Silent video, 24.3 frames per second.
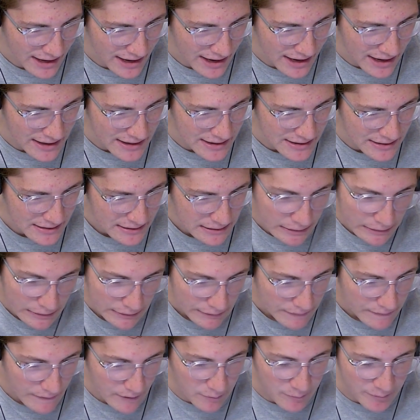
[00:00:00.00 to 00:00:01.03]
and
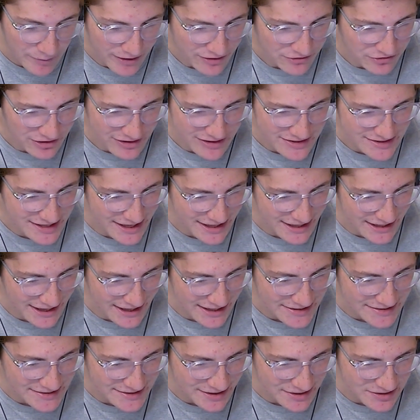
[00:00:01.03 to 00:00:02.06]
their pitching's getting
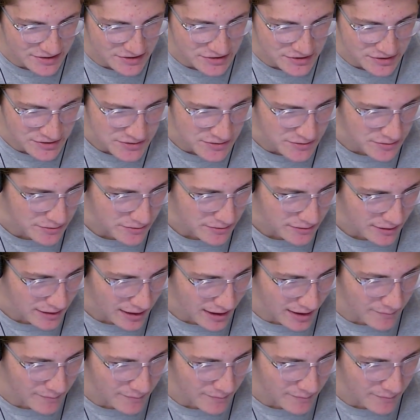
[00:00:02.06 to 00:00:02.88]
it done too.